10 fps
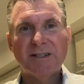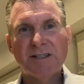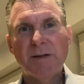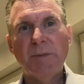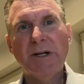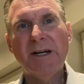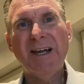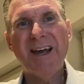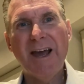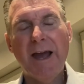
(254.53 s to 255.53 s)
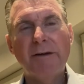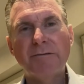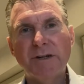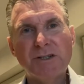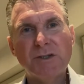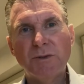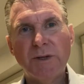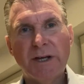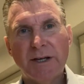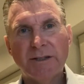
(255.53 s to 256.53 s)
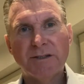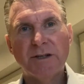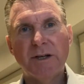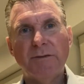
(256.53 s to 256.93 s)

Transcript: typically every 2 years,